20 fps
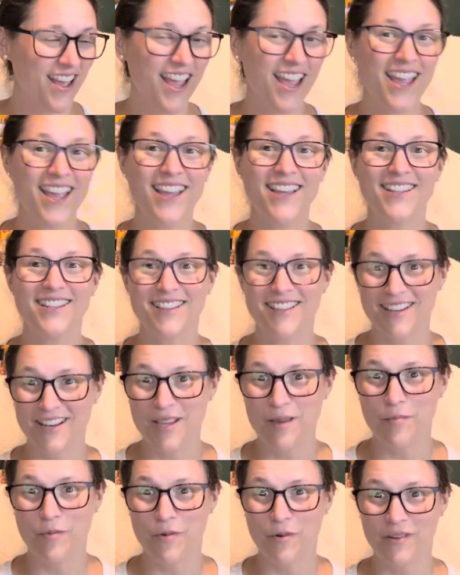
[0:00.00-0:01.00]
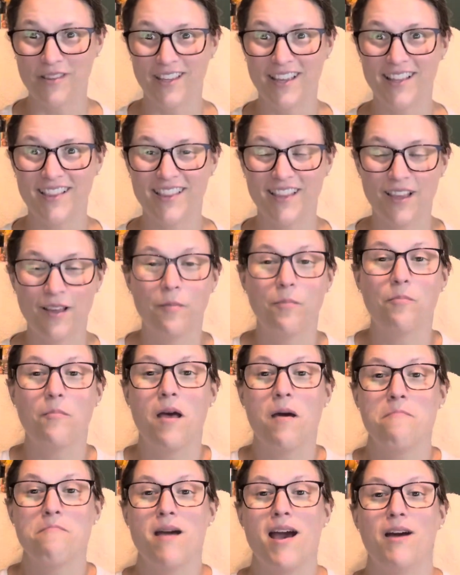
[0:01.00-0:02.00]
And the knee board, like the
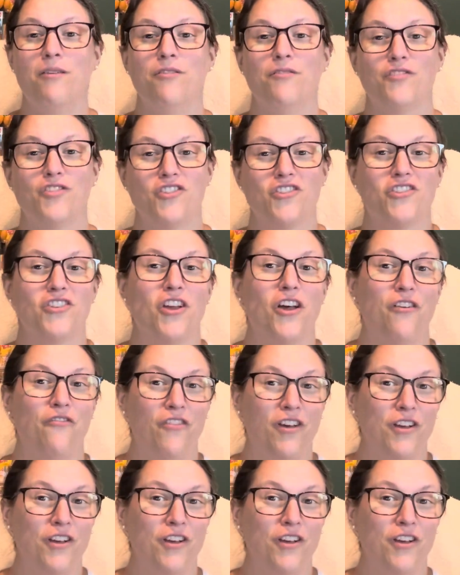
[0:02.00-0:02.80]
amount of stuff